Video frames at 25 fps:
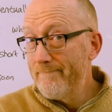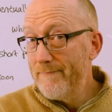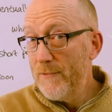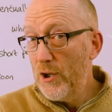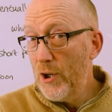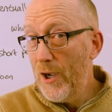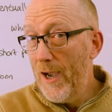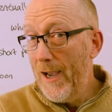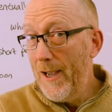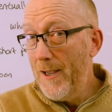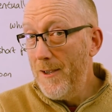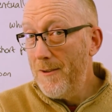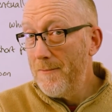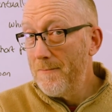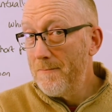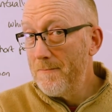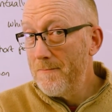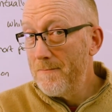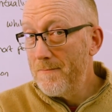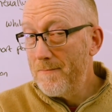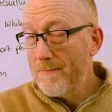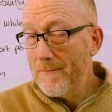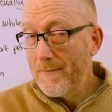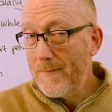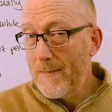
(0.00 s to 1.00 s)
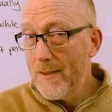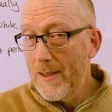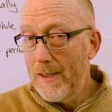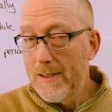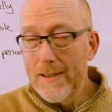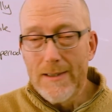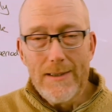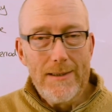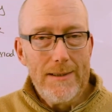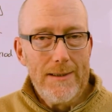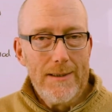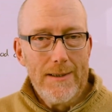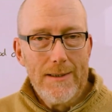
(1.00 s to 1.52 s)
Okay?
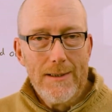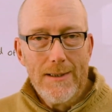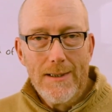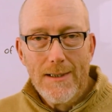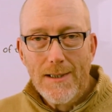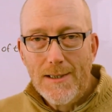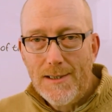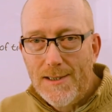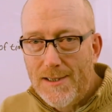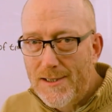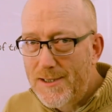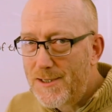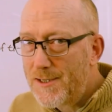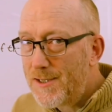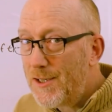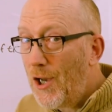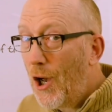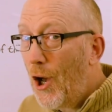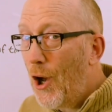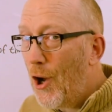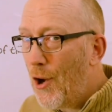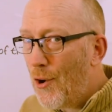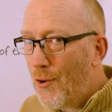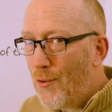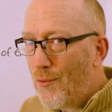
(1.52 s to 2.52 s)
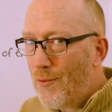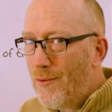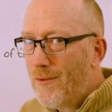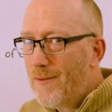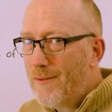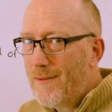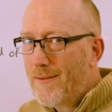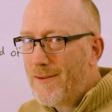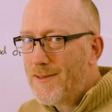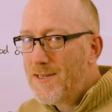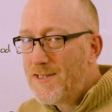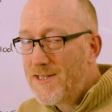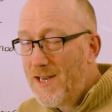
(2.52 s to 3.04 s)
So,
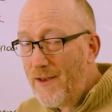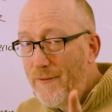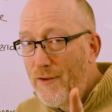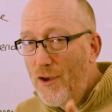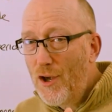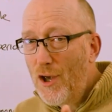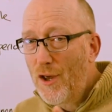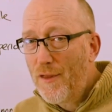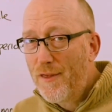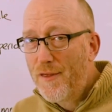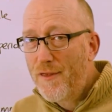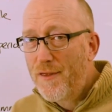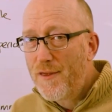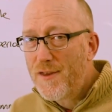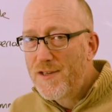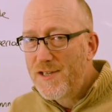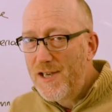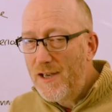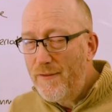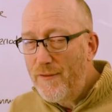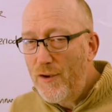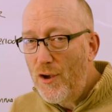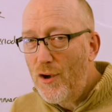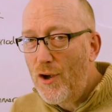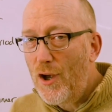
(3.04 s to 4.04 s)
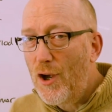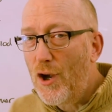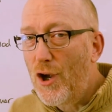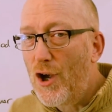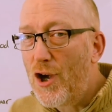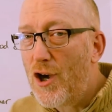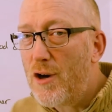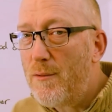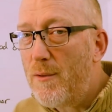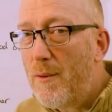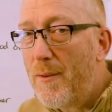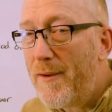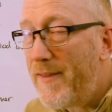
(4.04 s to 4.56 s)
see if you can
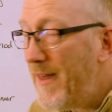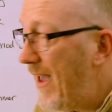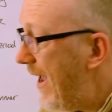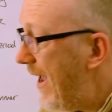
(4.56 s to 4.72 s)
come up with